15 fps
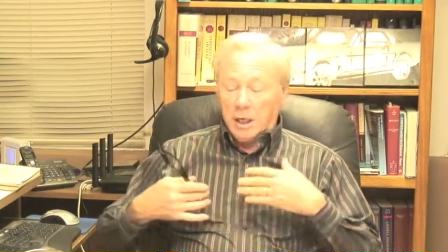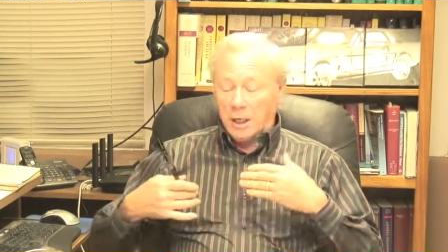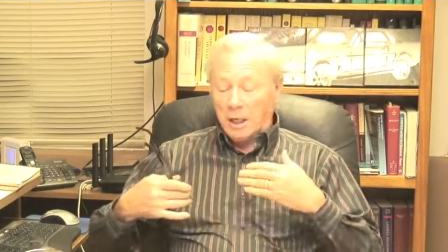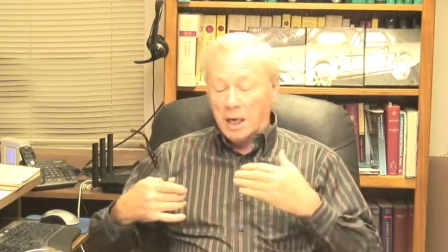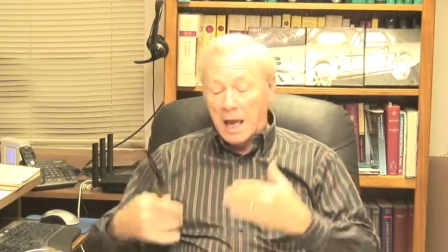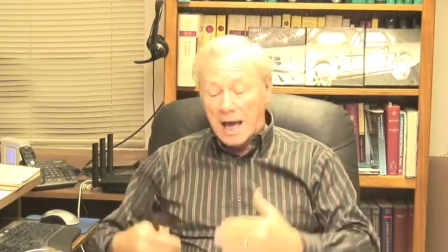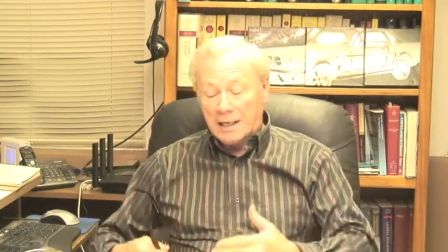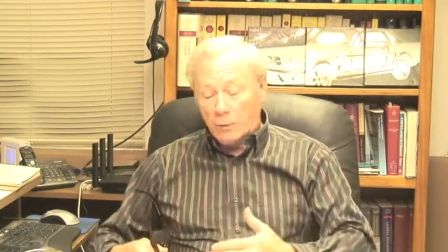
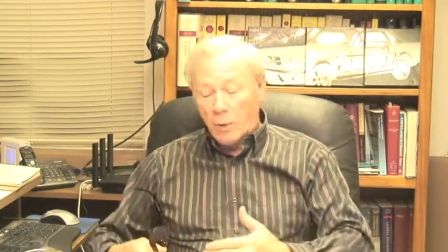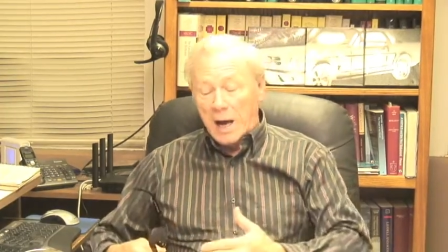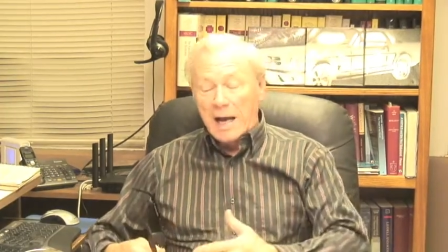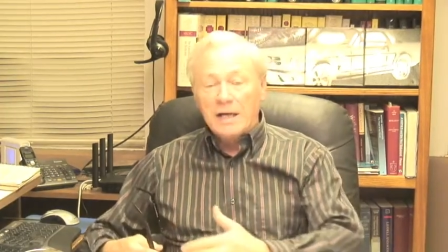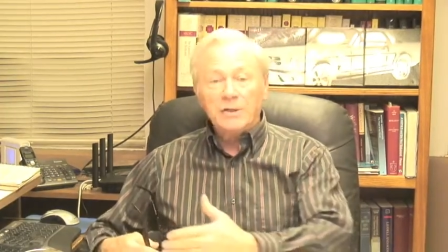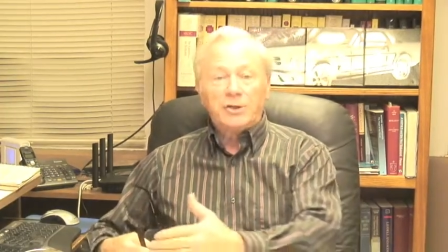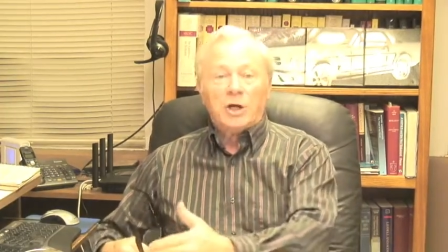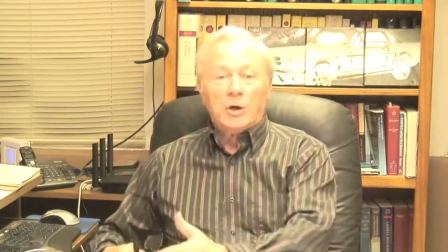
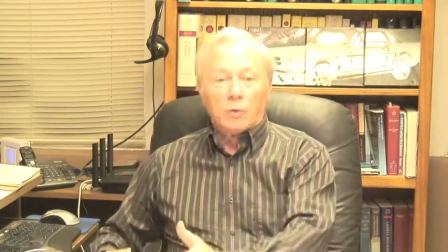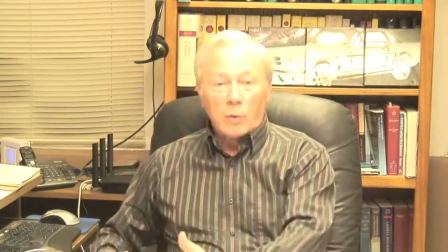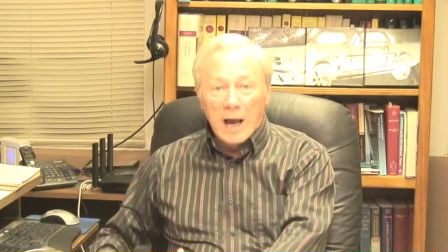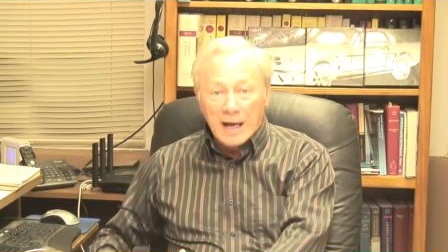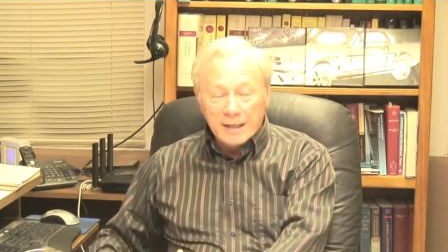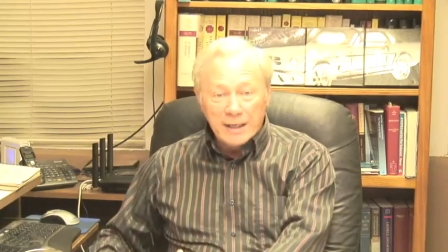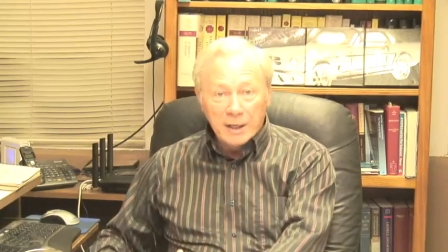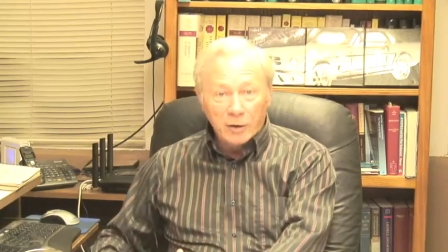Likewise,
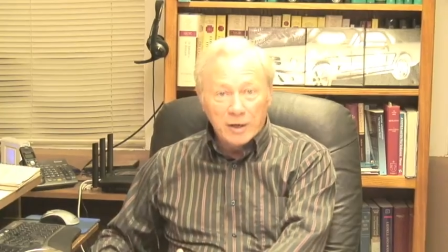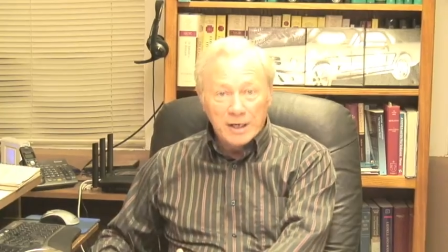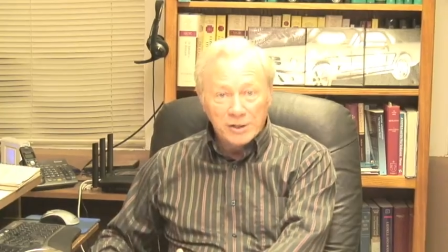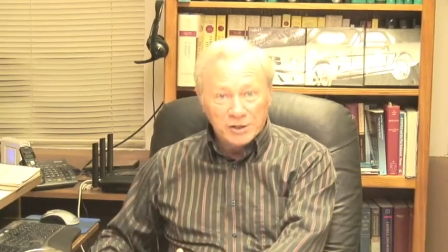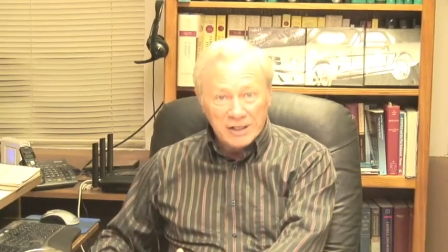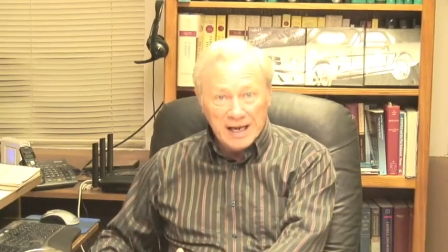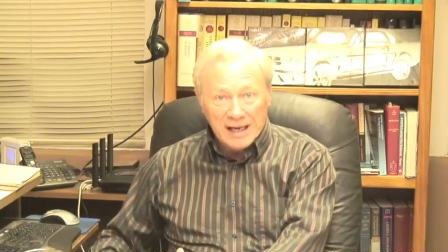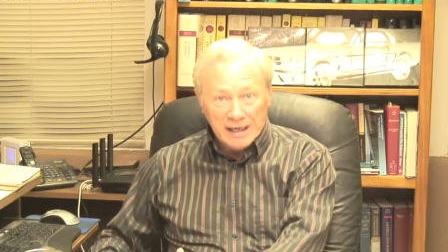right here he
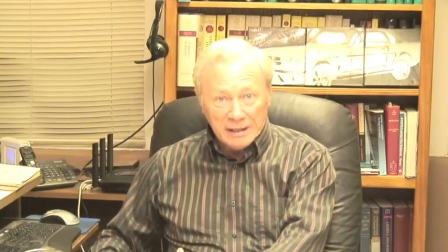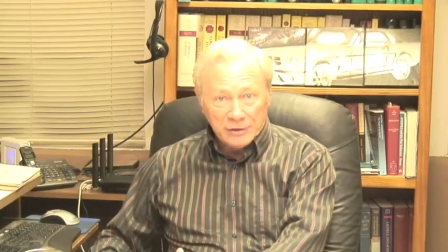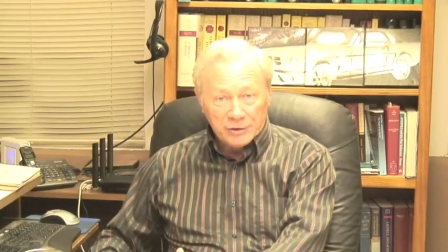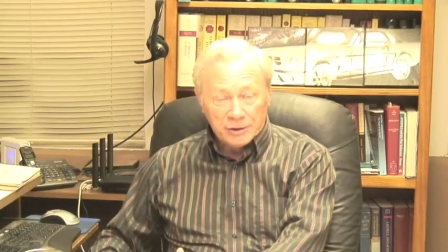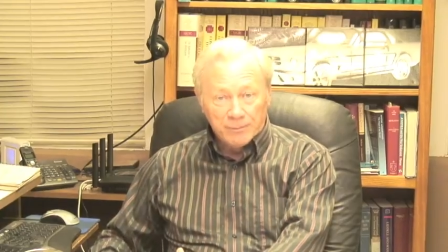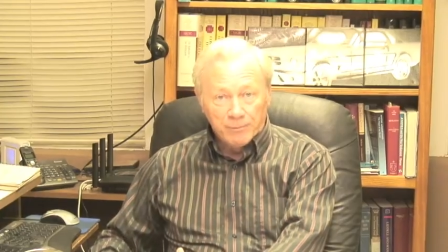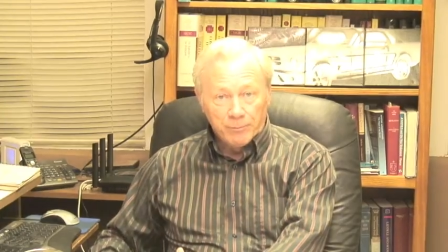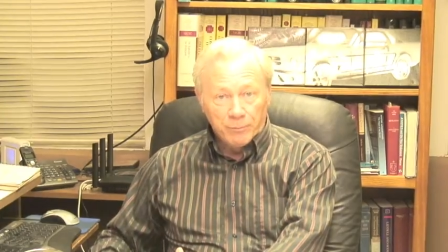
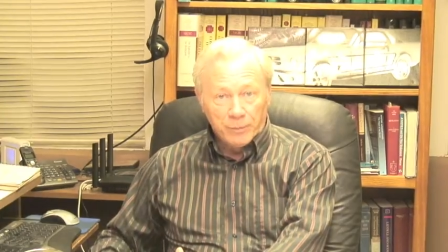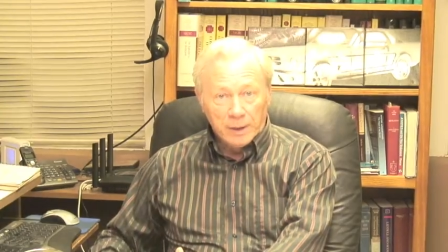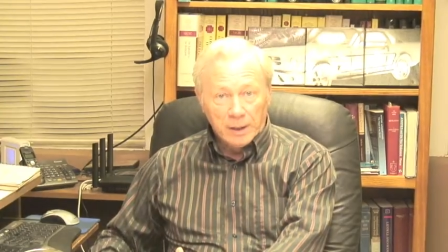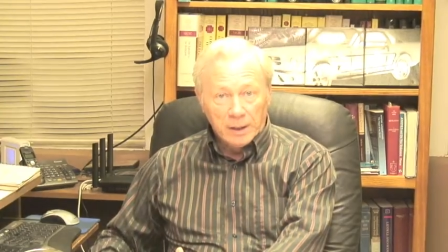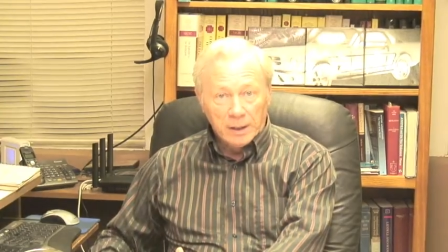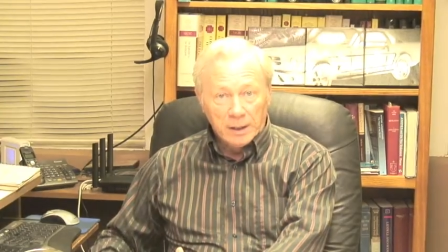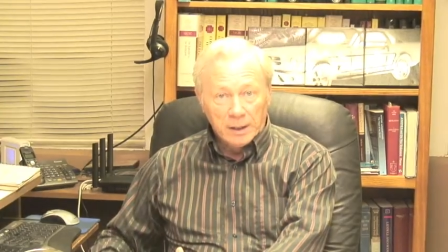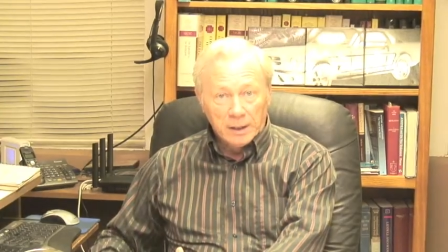says,
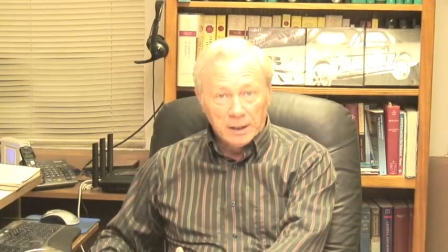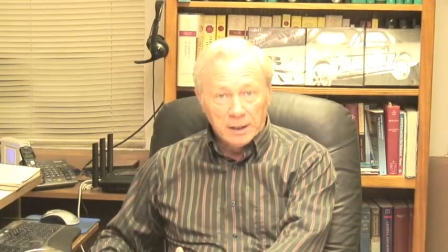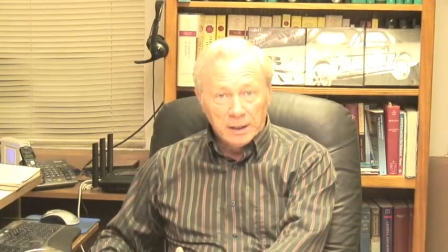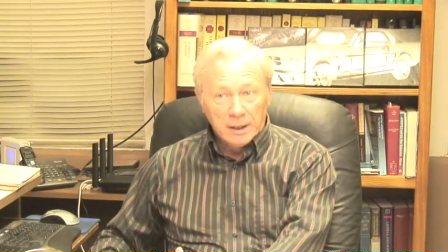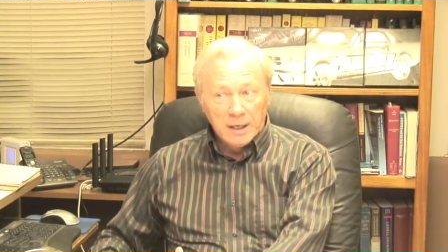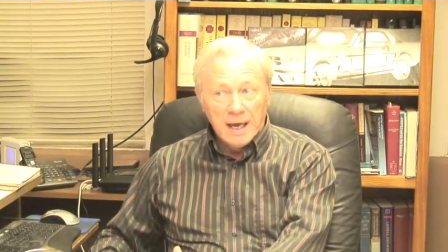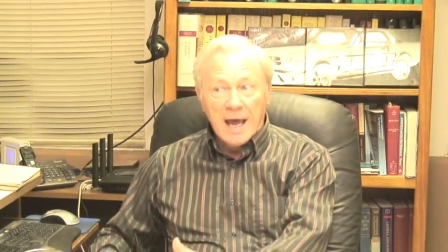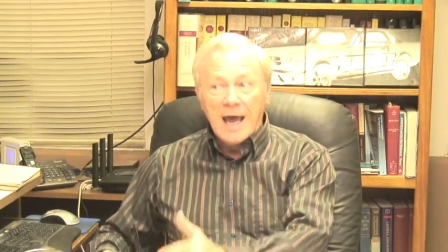
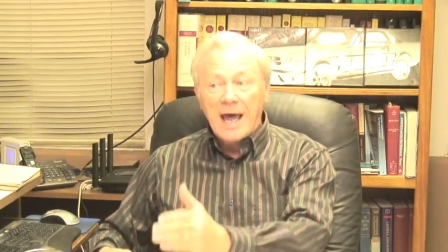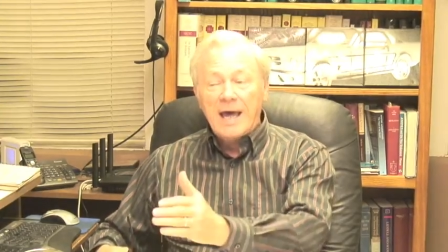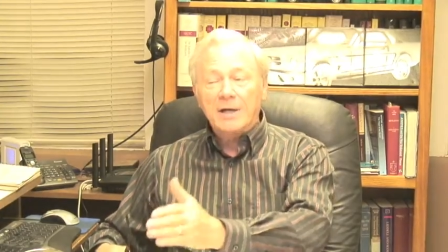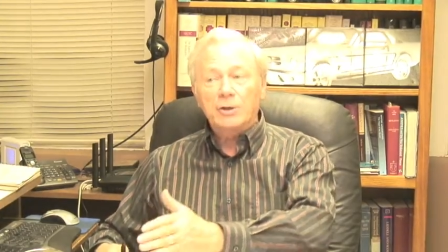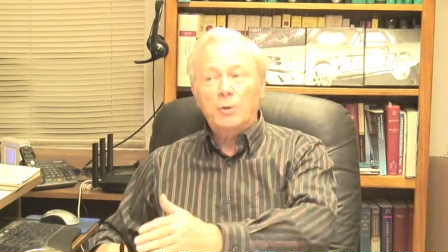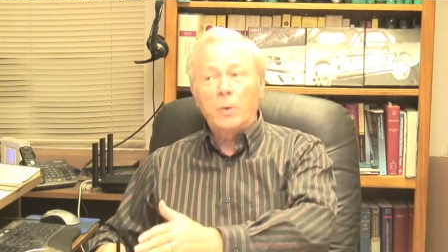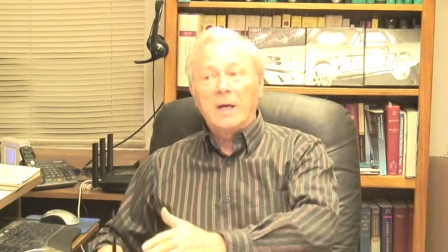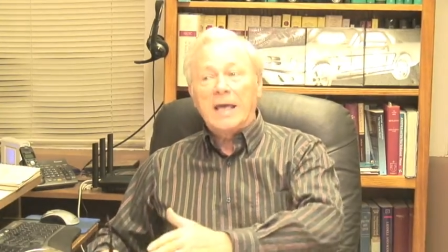
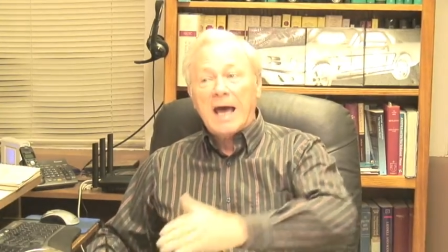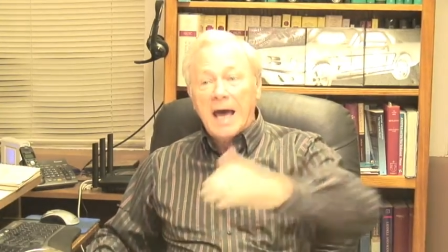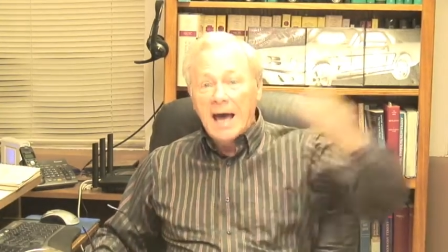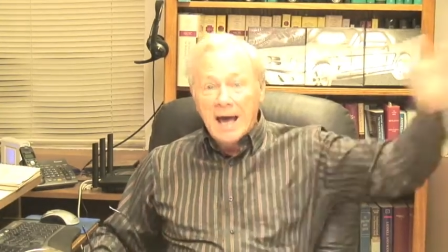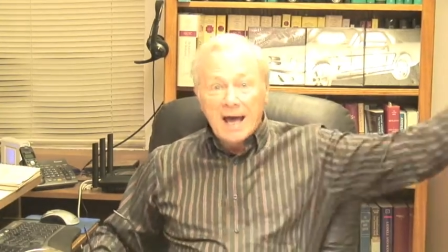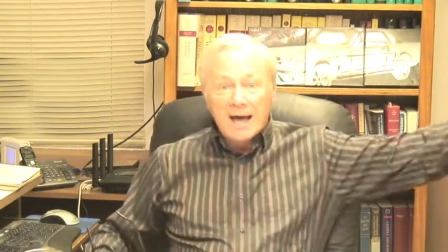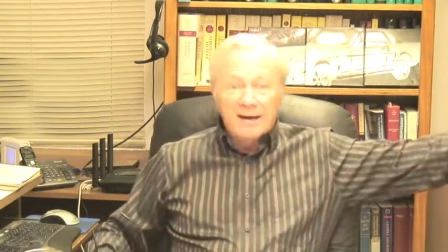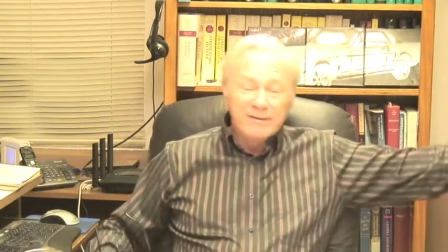as we
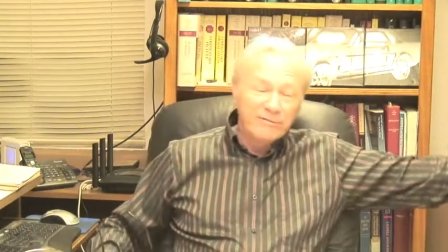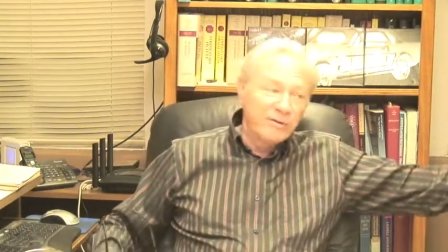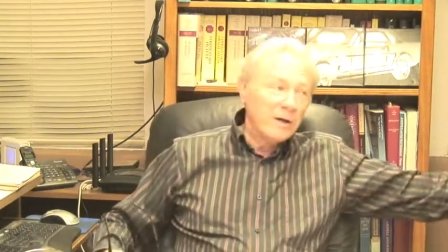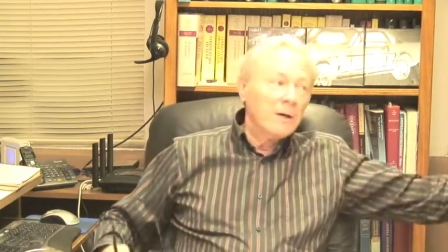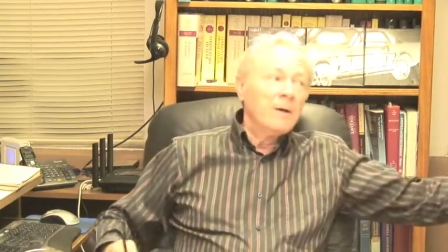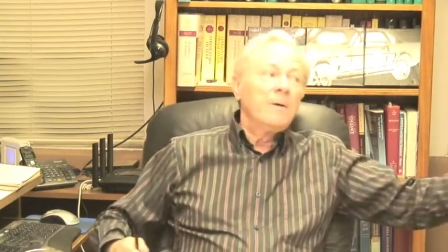have